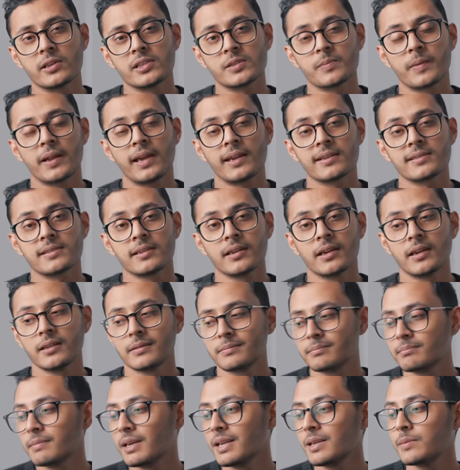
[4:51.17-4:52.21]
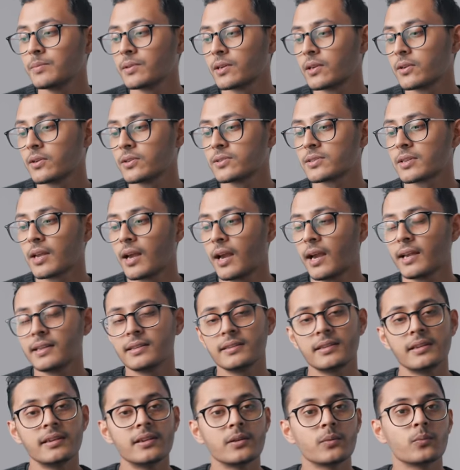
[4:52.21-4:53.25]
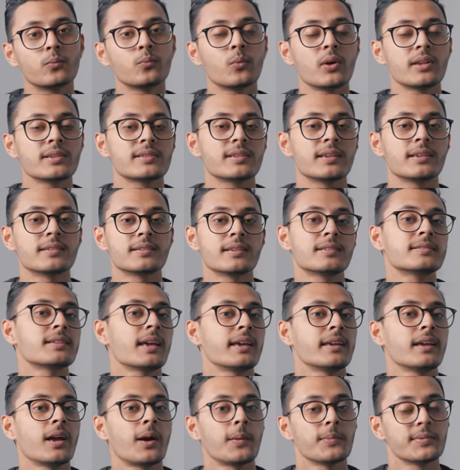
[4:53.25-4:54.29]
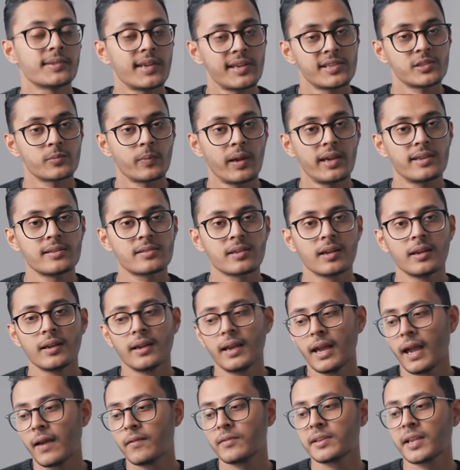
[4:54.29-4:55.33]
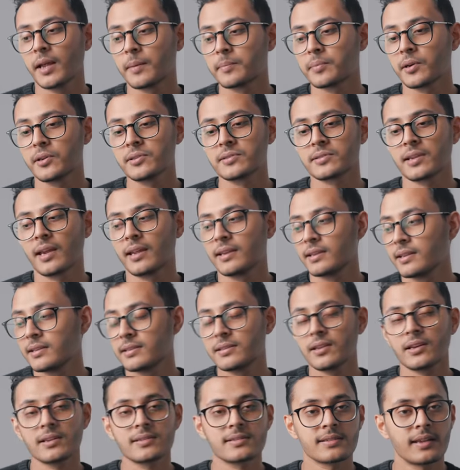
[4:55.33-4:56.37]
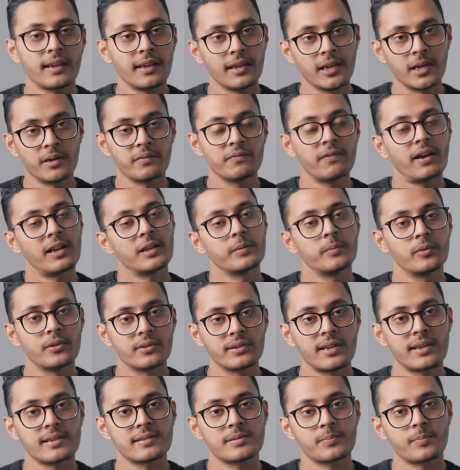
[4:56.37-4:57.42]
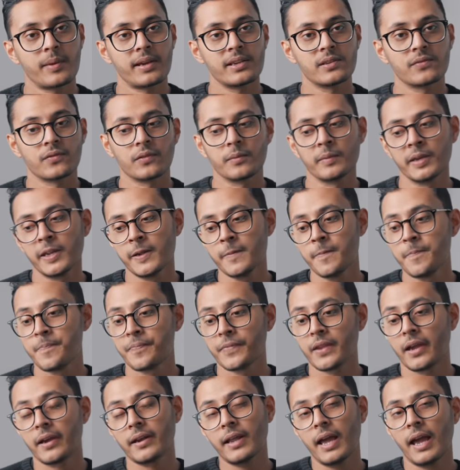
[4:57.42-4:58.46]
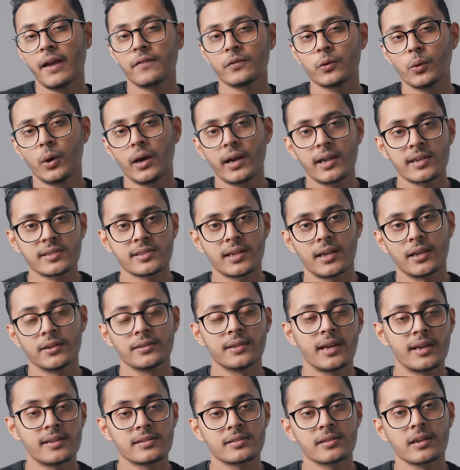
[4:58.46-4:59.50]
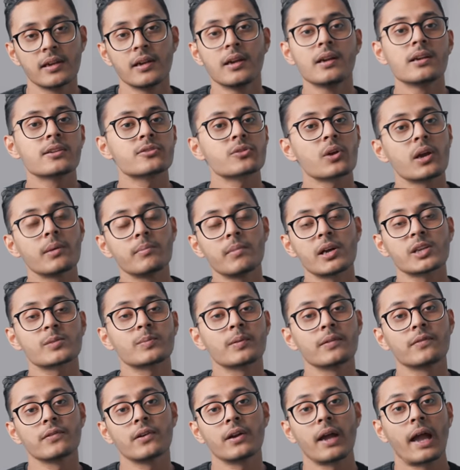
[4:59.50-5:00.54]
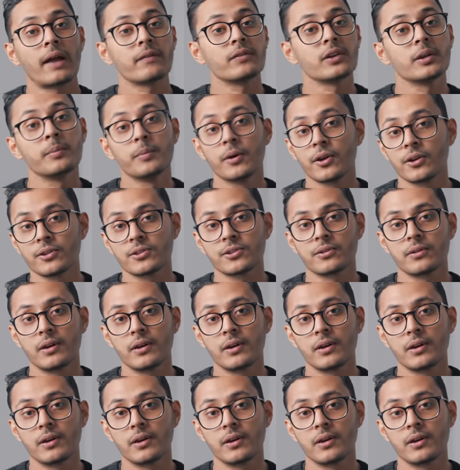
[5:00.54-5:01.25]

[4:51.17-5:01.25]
Display XDR, mainly because I didn't want it to take up desk space. Having that Pro stand, it does take up valuable desk space for me, and I have quite a shallow desk, so I much prefer having a monitor